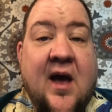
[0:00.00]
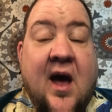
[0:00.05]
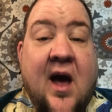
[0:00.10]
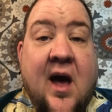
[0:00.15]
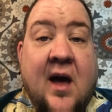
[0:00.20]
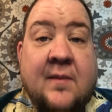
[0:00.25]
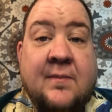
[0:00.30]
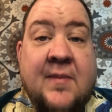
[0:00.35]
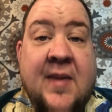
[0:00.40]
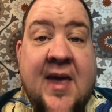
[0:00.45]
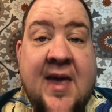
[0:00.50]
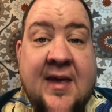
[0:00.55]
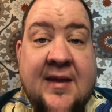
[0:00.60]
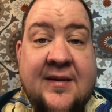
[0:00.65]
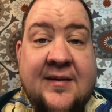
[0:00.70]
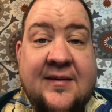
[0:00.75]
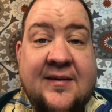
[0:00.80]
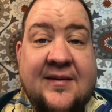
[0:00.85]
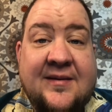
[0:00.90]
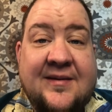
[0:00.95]
Amen.
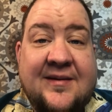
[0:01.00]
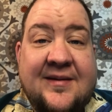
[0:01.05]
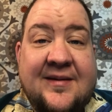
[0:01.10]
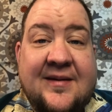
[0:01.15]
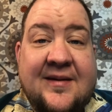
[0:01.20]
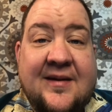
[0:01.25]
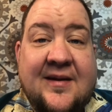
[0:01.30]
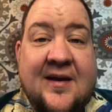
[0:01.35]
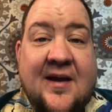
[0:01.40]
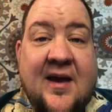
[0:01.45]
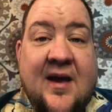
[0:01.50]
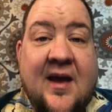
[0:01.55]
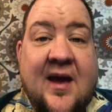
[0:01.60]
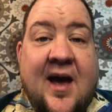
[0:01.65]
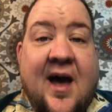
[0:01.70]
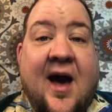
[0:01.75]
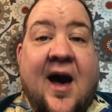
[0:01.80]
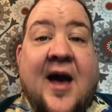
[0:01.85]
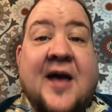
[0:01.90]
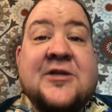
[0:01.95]

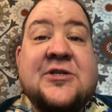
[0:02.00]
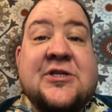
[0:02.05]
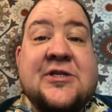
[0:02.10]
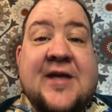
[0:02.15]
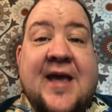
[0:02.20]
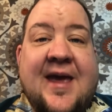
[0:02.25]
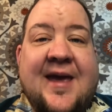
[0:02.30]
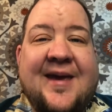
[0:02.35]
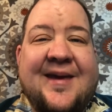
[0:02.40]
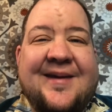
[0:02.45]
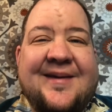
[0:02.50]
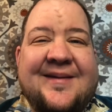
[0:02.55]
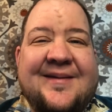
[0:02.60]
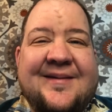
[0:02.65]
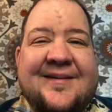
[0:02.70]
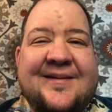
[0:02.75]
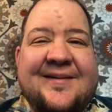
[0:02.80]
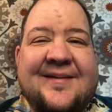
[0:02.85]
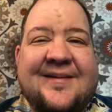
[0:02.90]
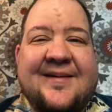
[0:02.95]
Ashe,
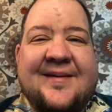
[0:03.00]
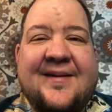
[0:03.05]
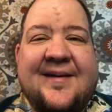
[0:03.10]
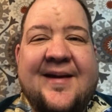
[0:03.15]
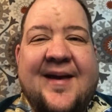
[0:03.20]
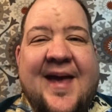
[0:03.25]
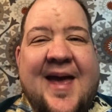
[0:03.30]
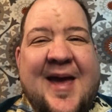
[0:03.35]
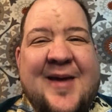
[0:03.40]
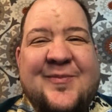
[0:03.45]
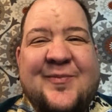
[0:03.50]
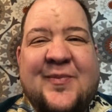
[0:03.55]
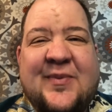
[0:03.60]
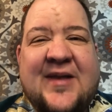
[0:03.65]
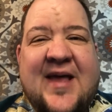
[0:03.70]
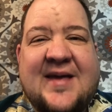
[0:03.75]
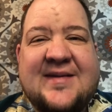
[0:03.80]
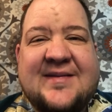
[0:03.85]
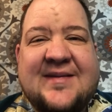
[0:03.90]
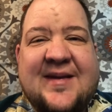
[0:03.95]
and
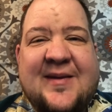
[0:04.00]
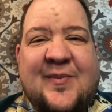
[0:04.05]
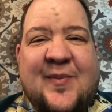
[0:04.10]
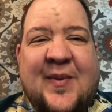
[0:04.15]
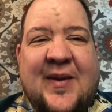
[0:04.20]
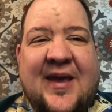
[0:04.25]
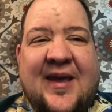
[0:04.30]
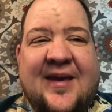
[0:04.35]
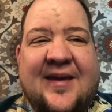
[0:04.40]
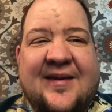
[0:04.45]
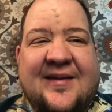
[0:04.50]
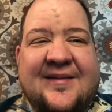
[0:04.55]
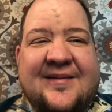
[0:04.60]
blessed be.